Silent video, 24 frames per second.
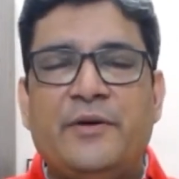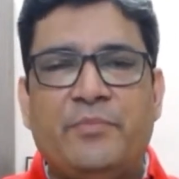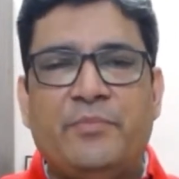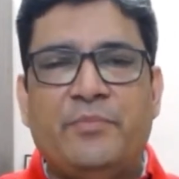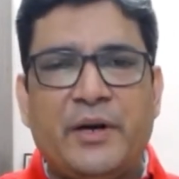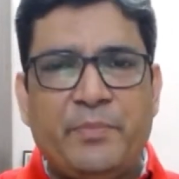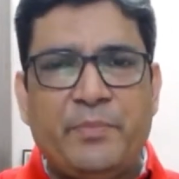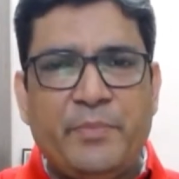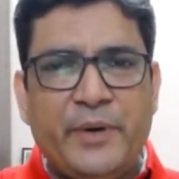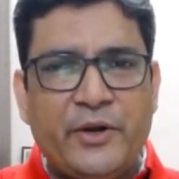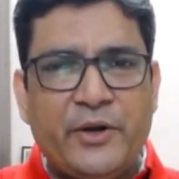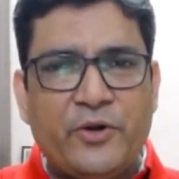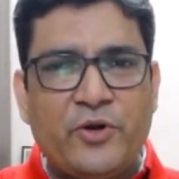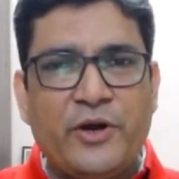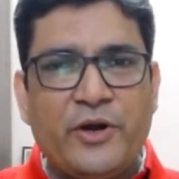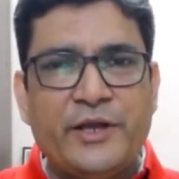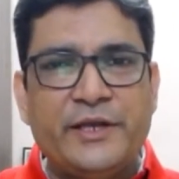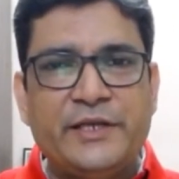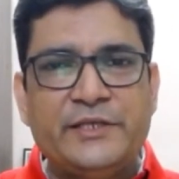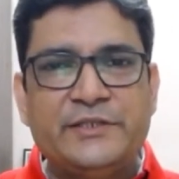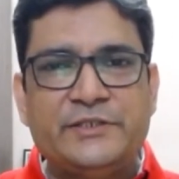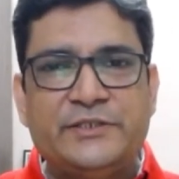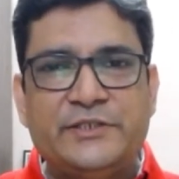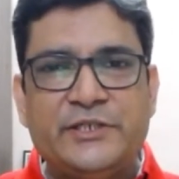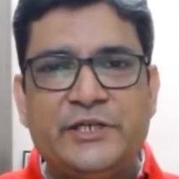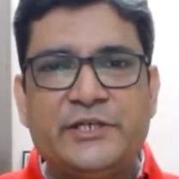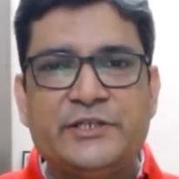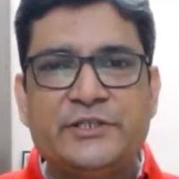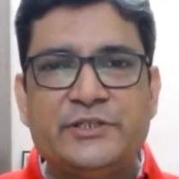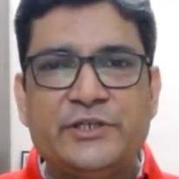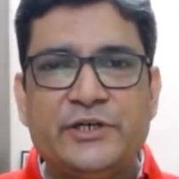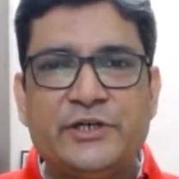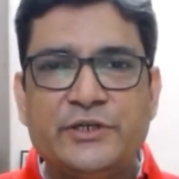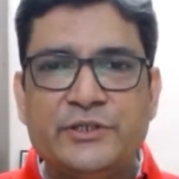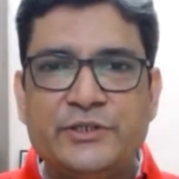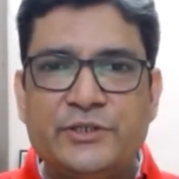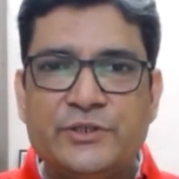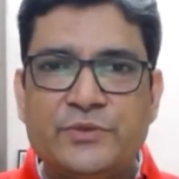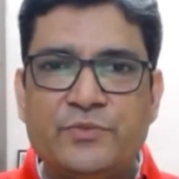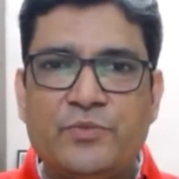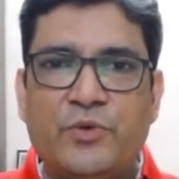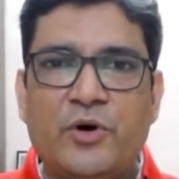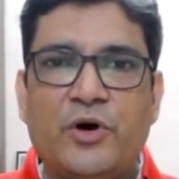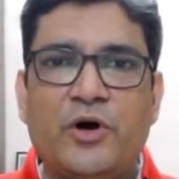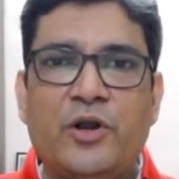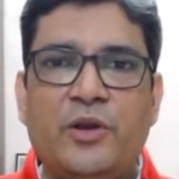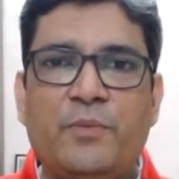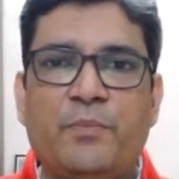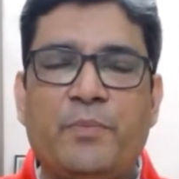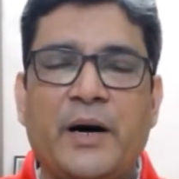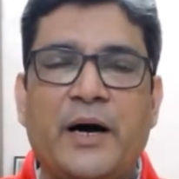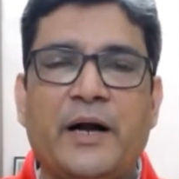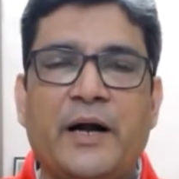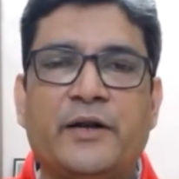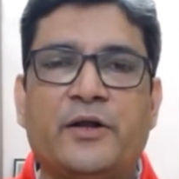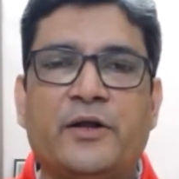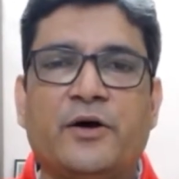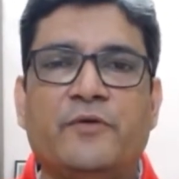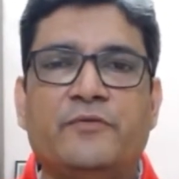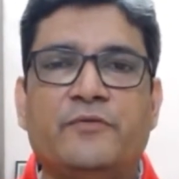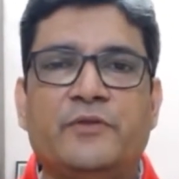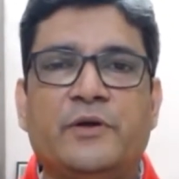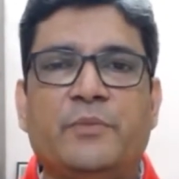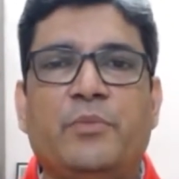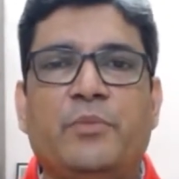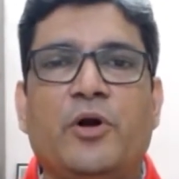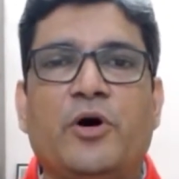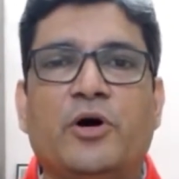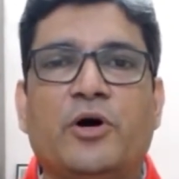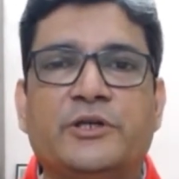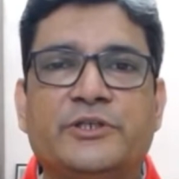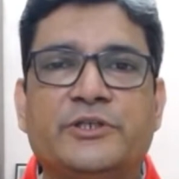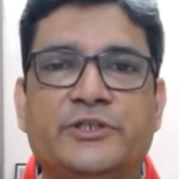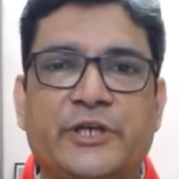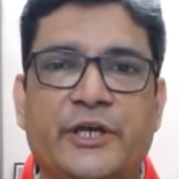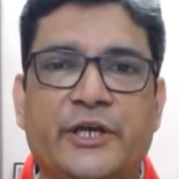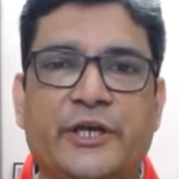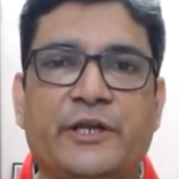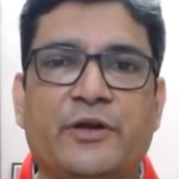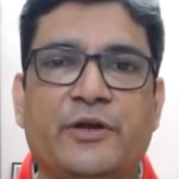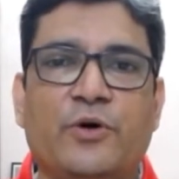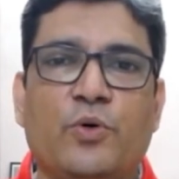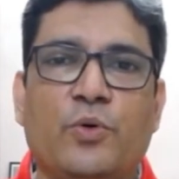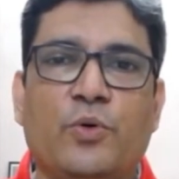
But Bitcoin is just a small part of the blockchain